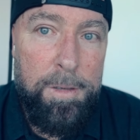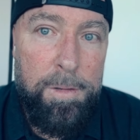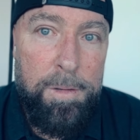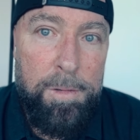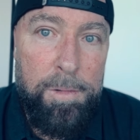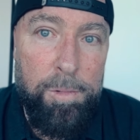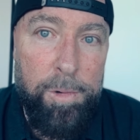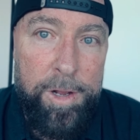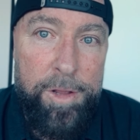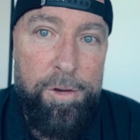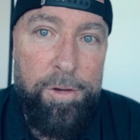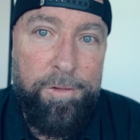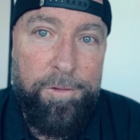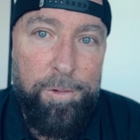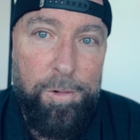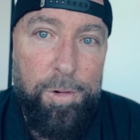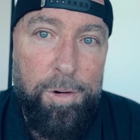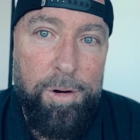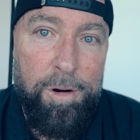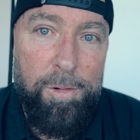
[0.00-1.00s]
When you
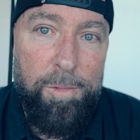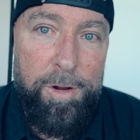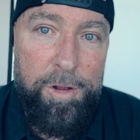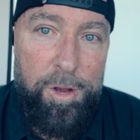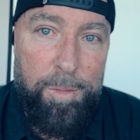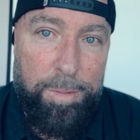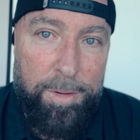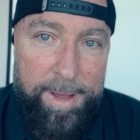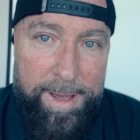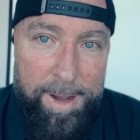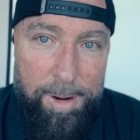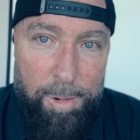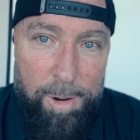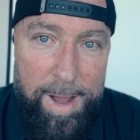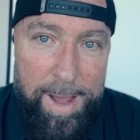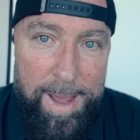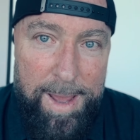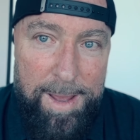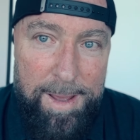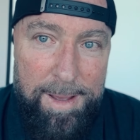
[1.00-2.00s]
tour, when you play
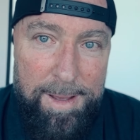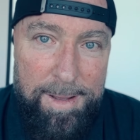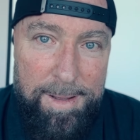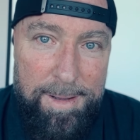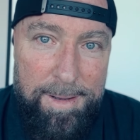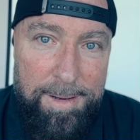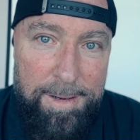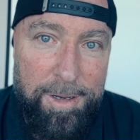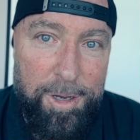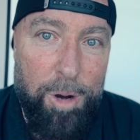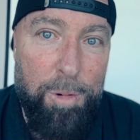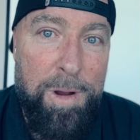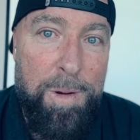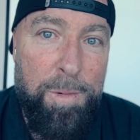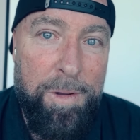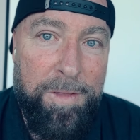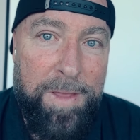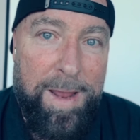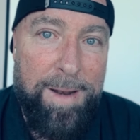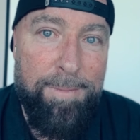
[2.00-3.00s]
away, go in
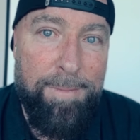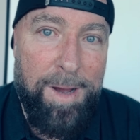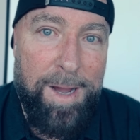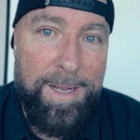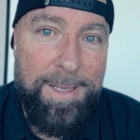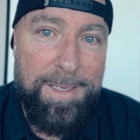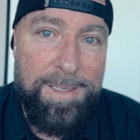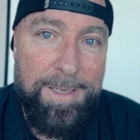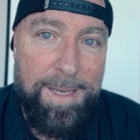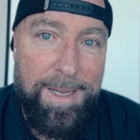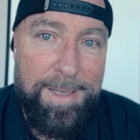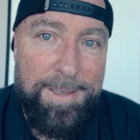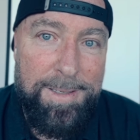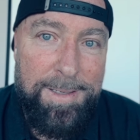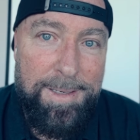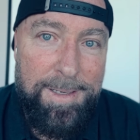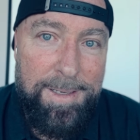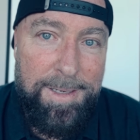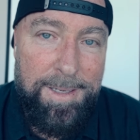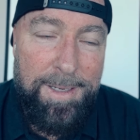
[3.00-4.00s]
with that mindset
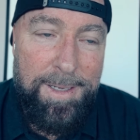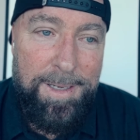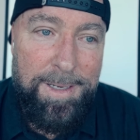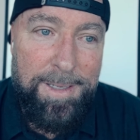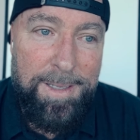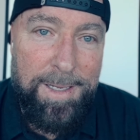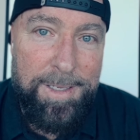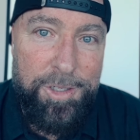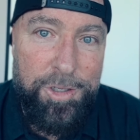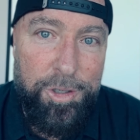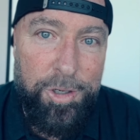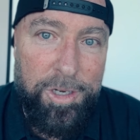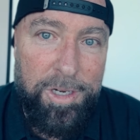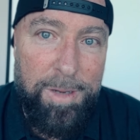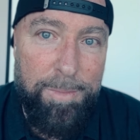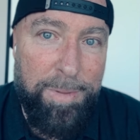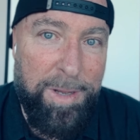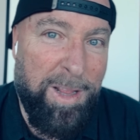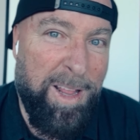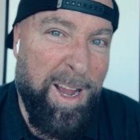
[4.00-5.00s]
that you're
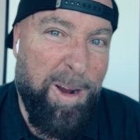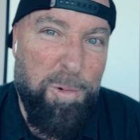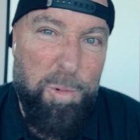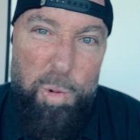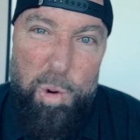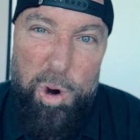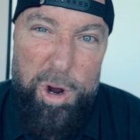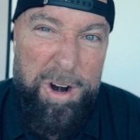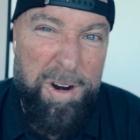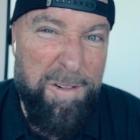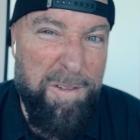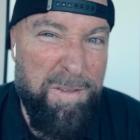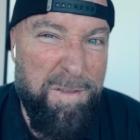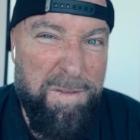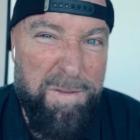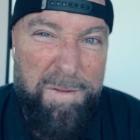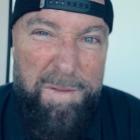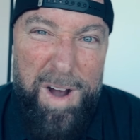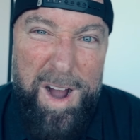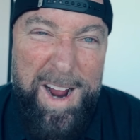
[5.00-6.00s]
gonna be like water,
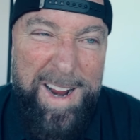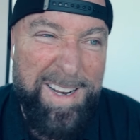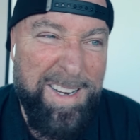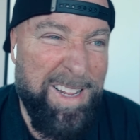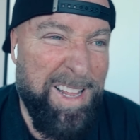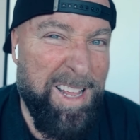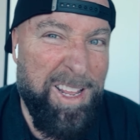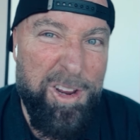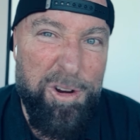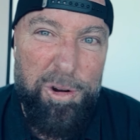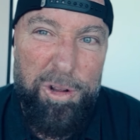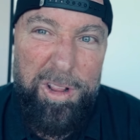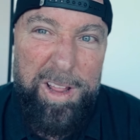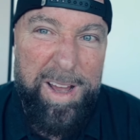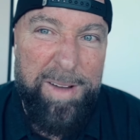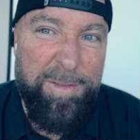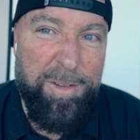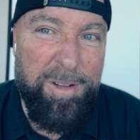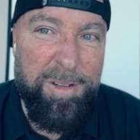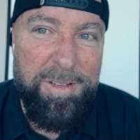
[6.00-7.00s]
finding your
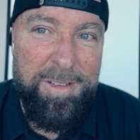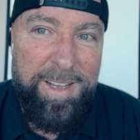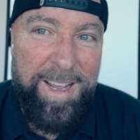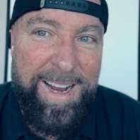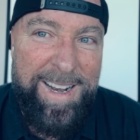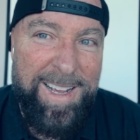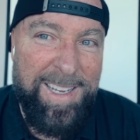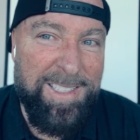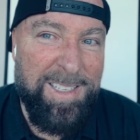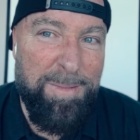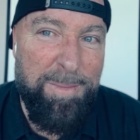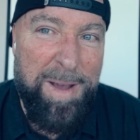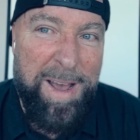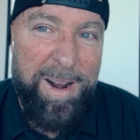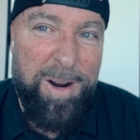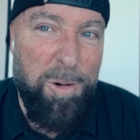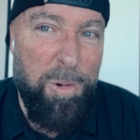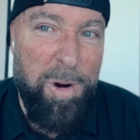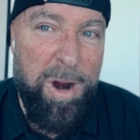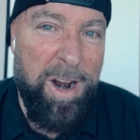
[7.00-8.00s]
level. It doesn't
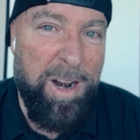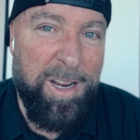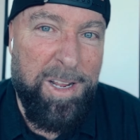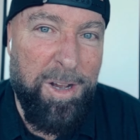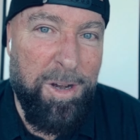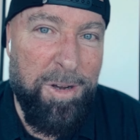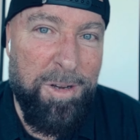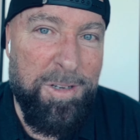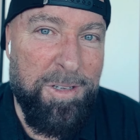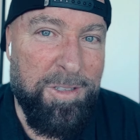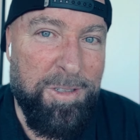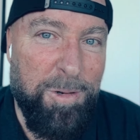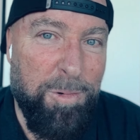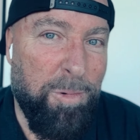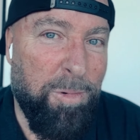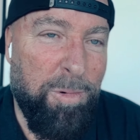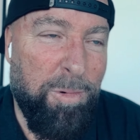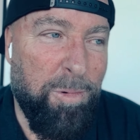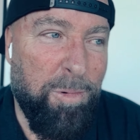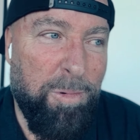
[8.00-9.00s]
matter where it goes or
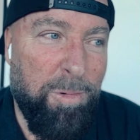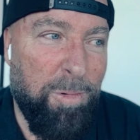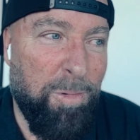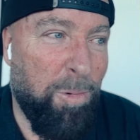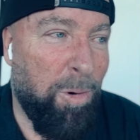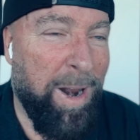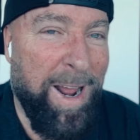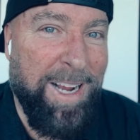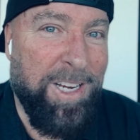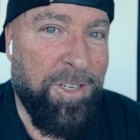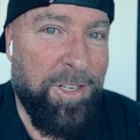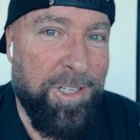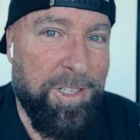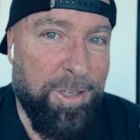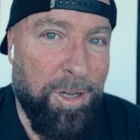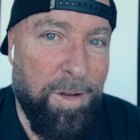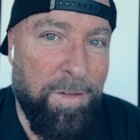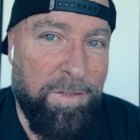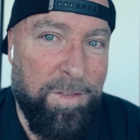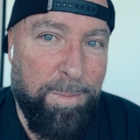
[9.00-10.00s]
what actually
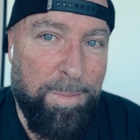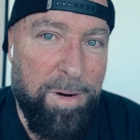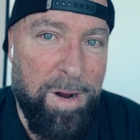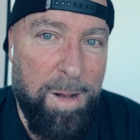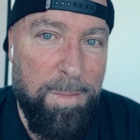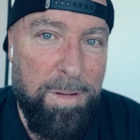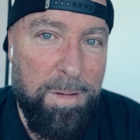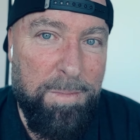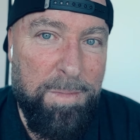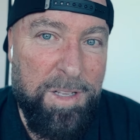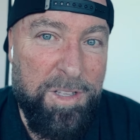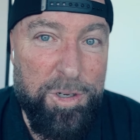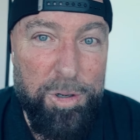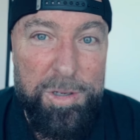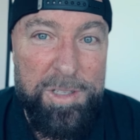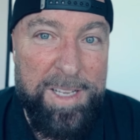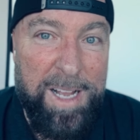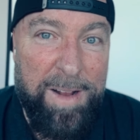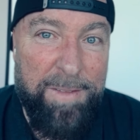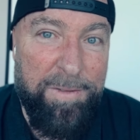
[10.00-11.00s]
solves the problem. It
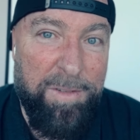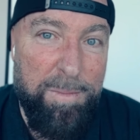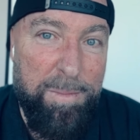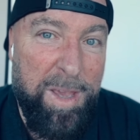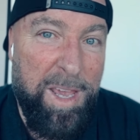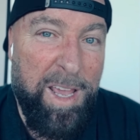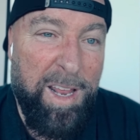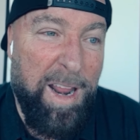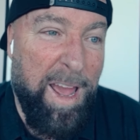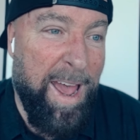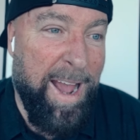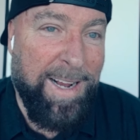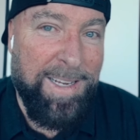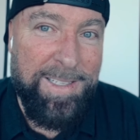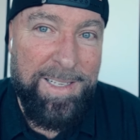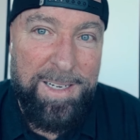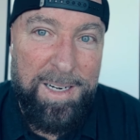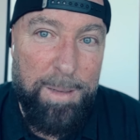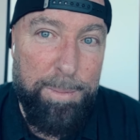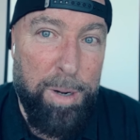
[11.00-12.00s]
turns out for me, an
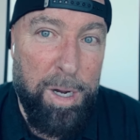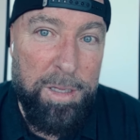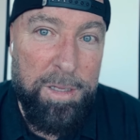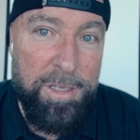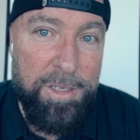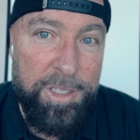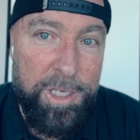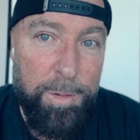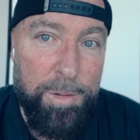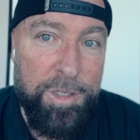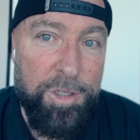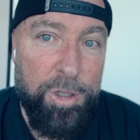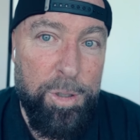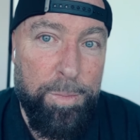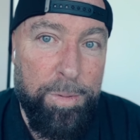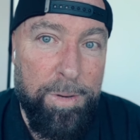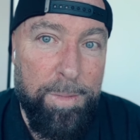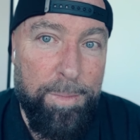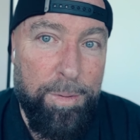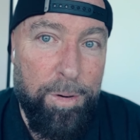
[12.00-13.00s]
axe and an apology was
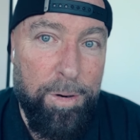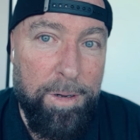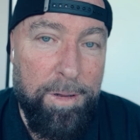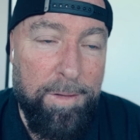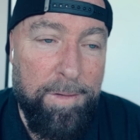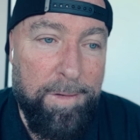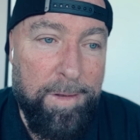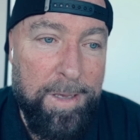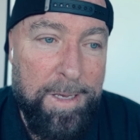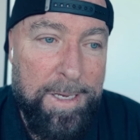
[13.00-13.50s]
super important.